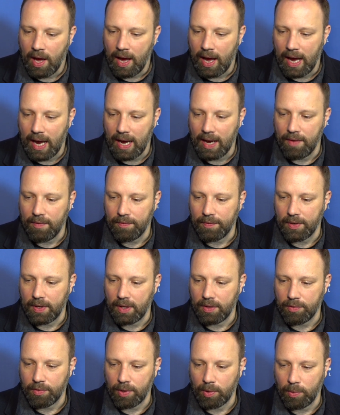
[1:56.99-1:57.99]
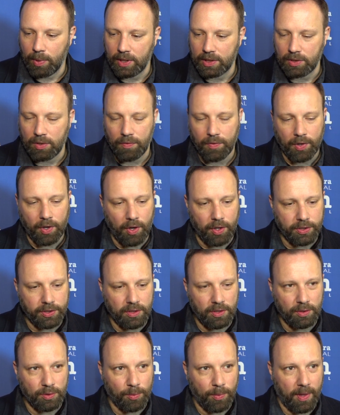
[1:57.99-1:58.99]
have 3 weeks of
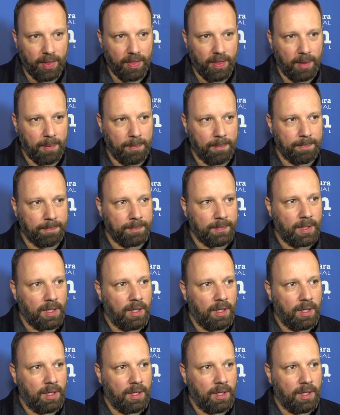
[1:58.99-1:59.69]
rehearsals with them,